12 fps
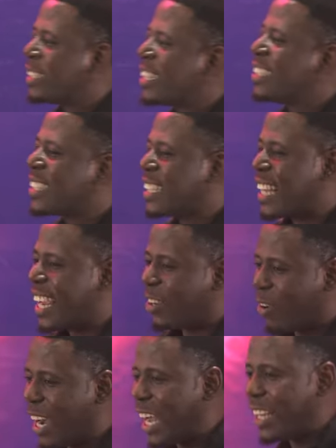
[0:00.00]
It means insect in
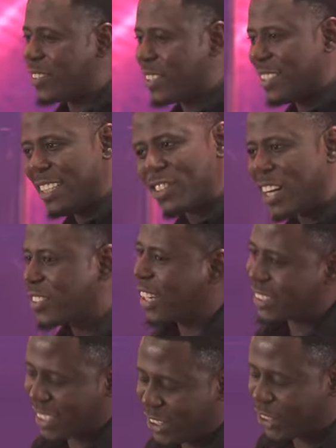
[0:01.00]
your eyes, literal
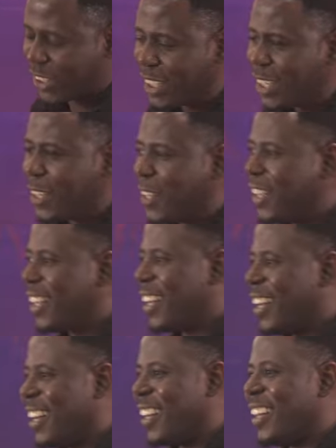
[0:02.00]
translation.
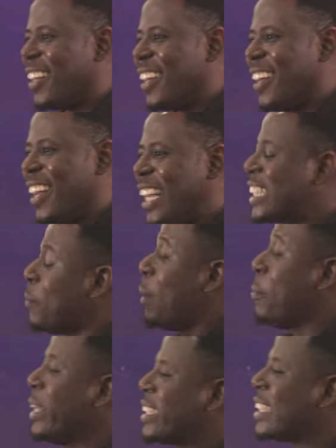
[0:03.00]
It
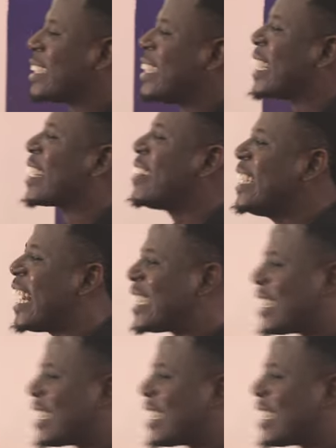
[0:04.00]
simply means it's the greed